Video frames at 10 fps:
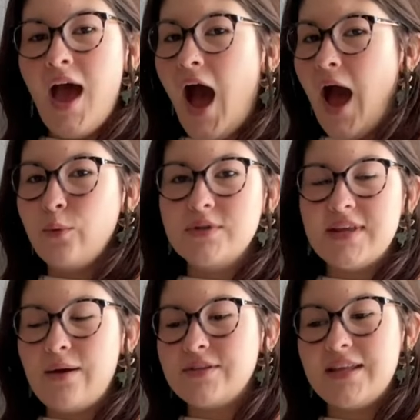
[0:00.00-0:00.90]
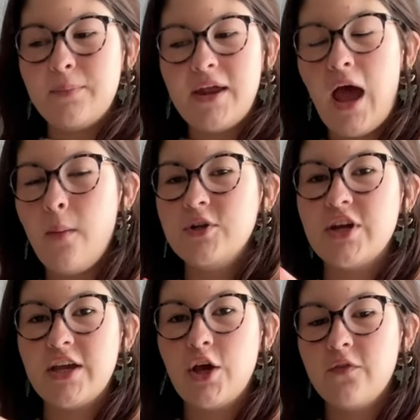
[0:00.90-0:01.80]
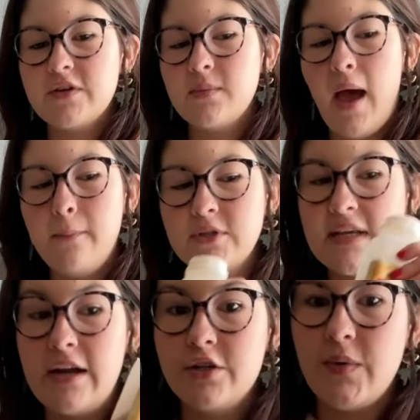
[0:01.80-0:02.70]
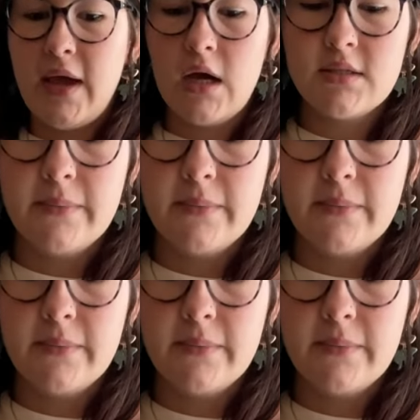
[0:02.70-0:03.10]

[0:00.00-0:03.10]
I was thinking about how much I could go for some apple cider, so I got